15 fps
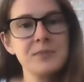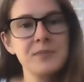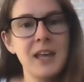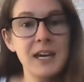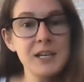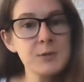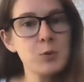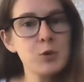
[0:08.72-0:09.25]

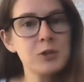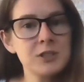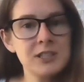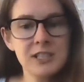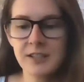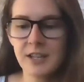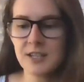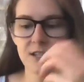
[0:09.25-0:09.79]
exported,
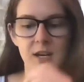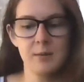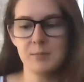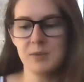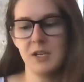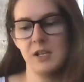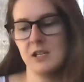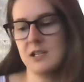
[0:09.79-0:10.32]
and that's not
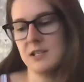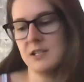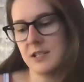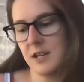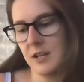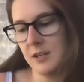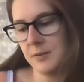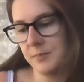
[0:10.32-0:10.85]
because
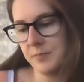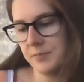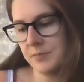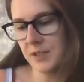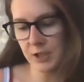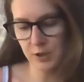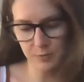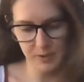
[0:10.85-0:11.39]

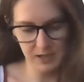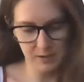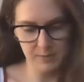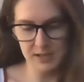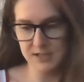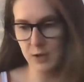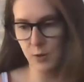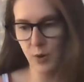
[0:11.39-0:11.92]
they don't make
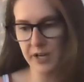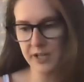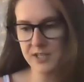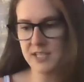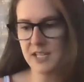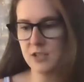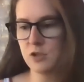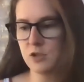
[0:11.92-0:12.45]
amazing
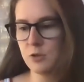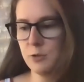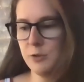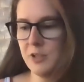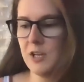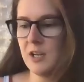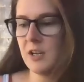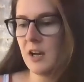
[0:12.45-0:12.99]
wines. They do.
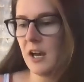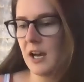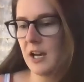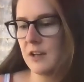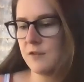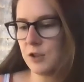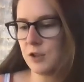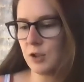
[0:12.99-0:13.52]

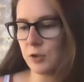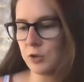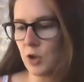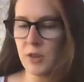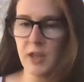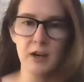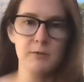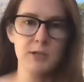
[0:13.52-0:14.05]
If you don't
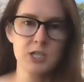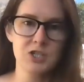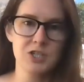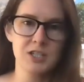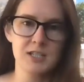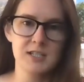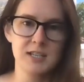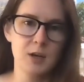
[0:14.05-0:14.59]
know that
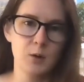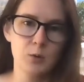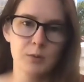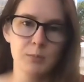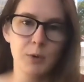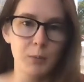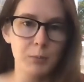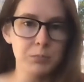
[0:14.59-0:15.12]
region, it's like where
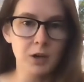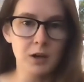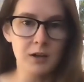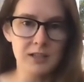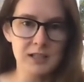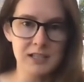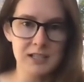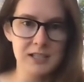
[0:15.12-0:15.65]
Mont
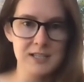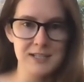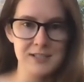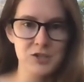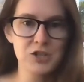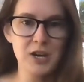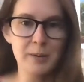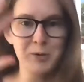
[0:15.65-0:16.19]
Blanc is
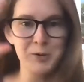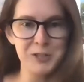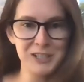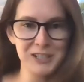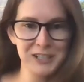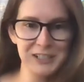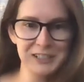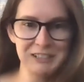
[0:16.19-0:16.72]
and
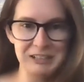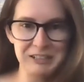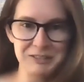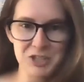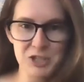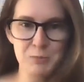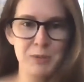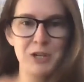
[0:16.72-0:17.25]
Chamonix, and
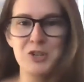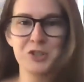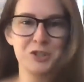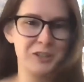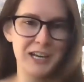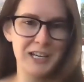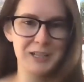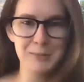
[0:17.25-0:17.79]
just picture
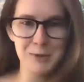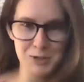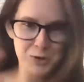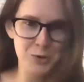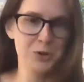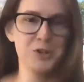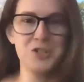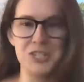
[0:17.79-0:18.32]
like the most
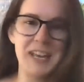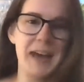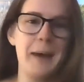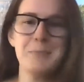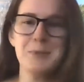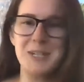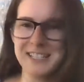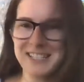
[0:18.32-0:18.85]
gorgeous
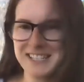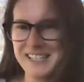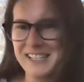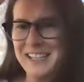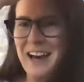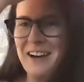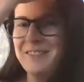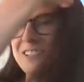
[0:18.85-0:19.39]

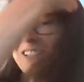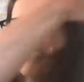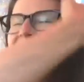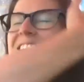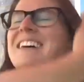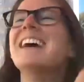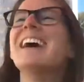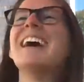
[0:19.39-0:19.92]
après-ski ever,
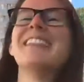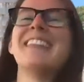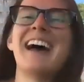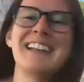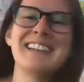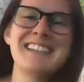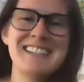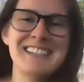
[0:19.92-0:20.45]
and
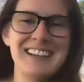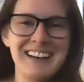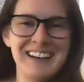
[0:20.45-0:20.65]
that's